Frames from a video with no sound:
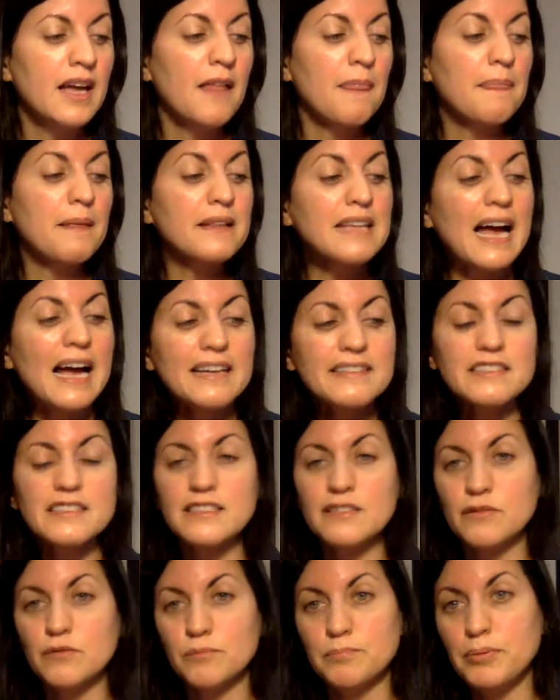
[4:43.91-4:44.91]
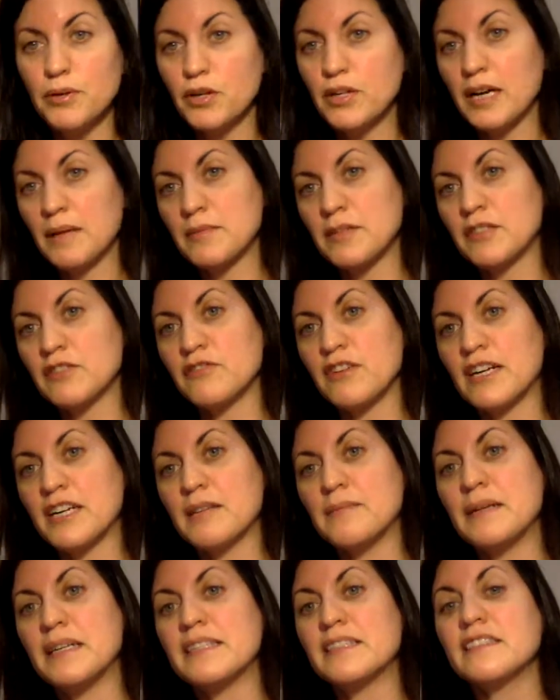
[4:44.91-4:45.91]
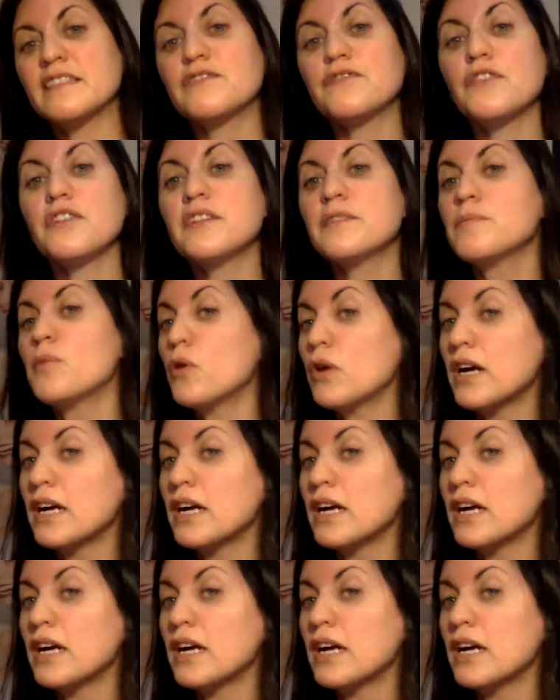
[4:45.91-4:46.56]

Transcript: The last book I'm going to recommend is for the more